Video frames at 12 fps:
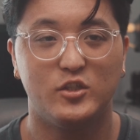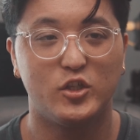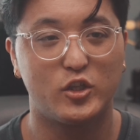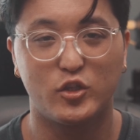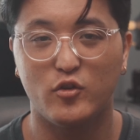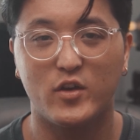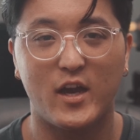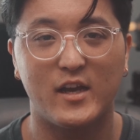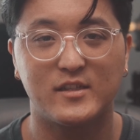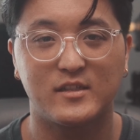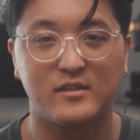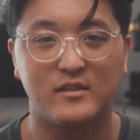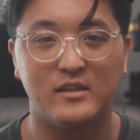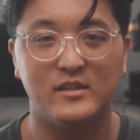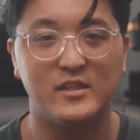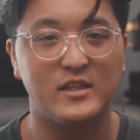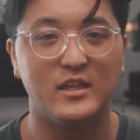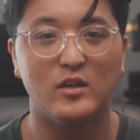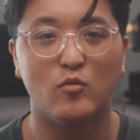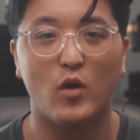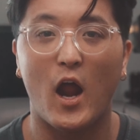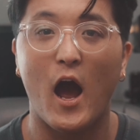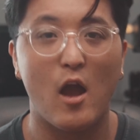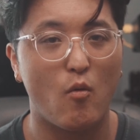just so you guys can see
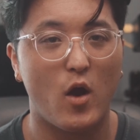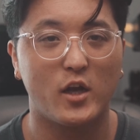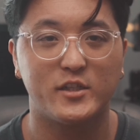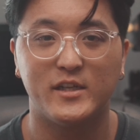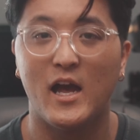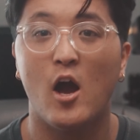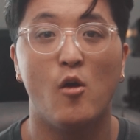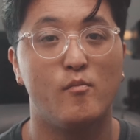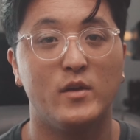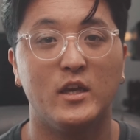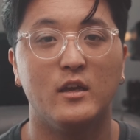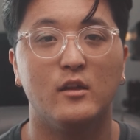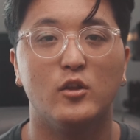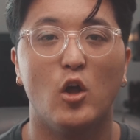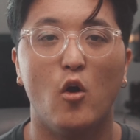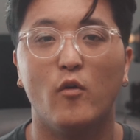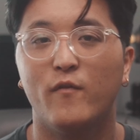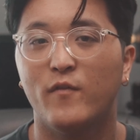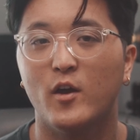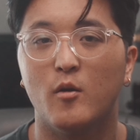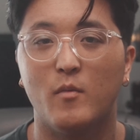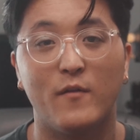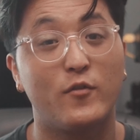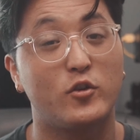what I watch to help me load
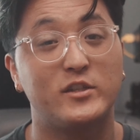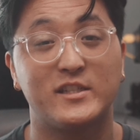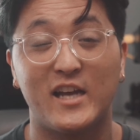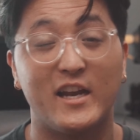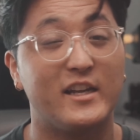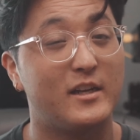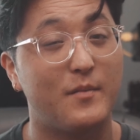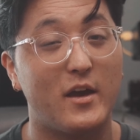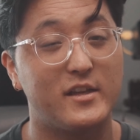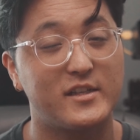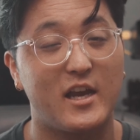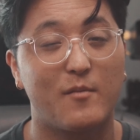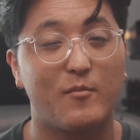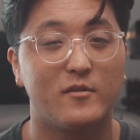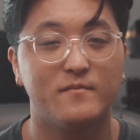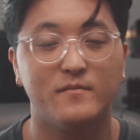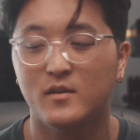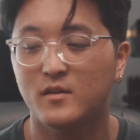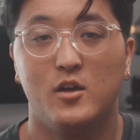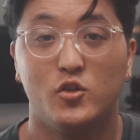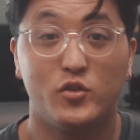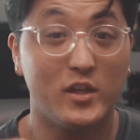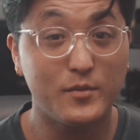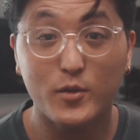film if you're deciding to buy this camera.
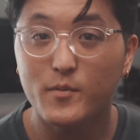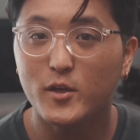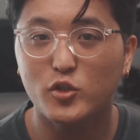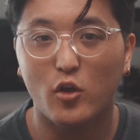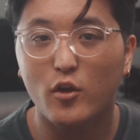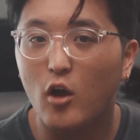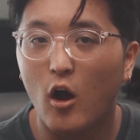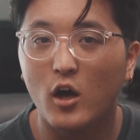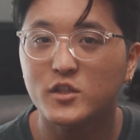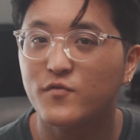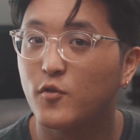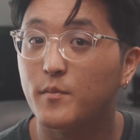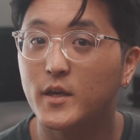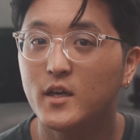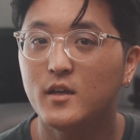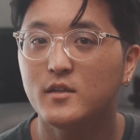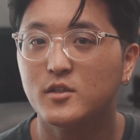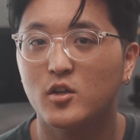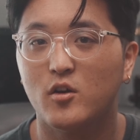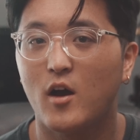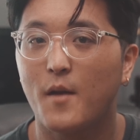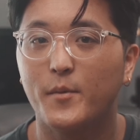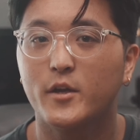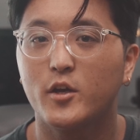So that's pretty much all the cons for me, so
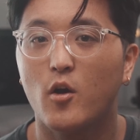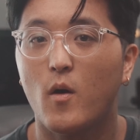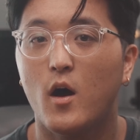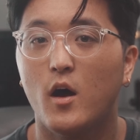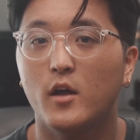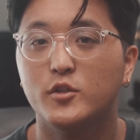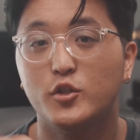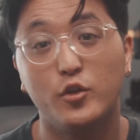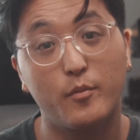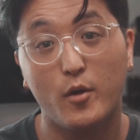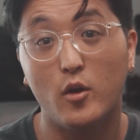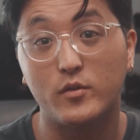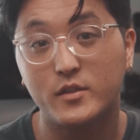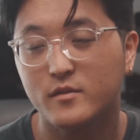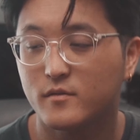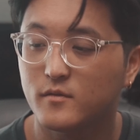I'm gonna go on to the pros.